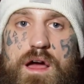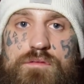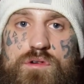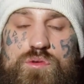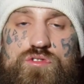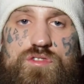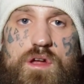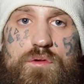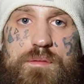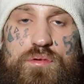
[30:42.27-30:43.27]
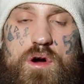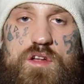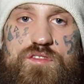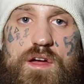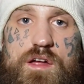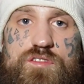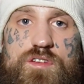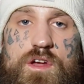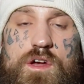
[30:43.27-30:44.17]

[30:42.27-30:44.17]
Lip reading: evolutionary process